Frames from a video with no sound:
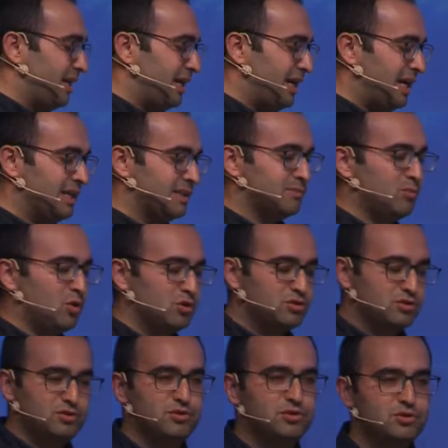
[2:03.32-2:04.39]
and
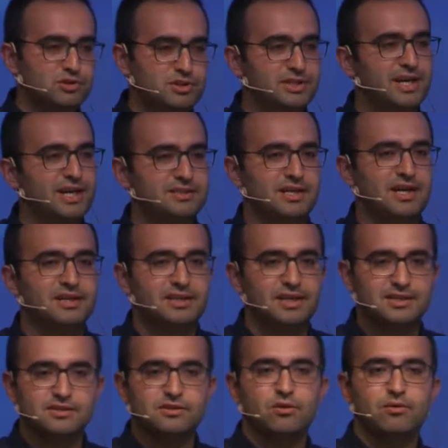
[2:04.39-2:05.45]
most used trend, I
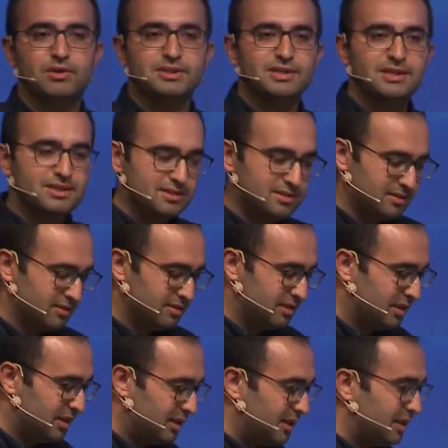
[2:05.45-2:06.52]
guess, nowadays.
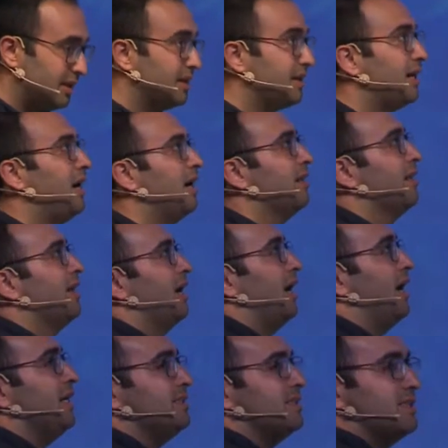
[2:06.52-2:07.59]

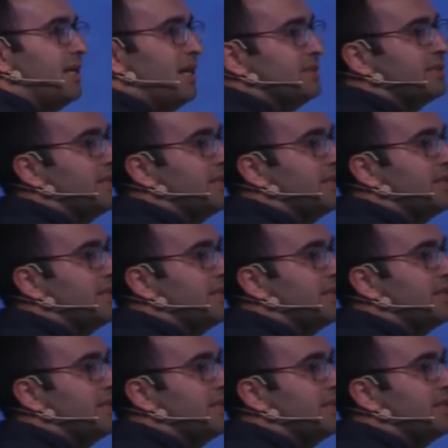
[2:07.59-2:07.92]
I designed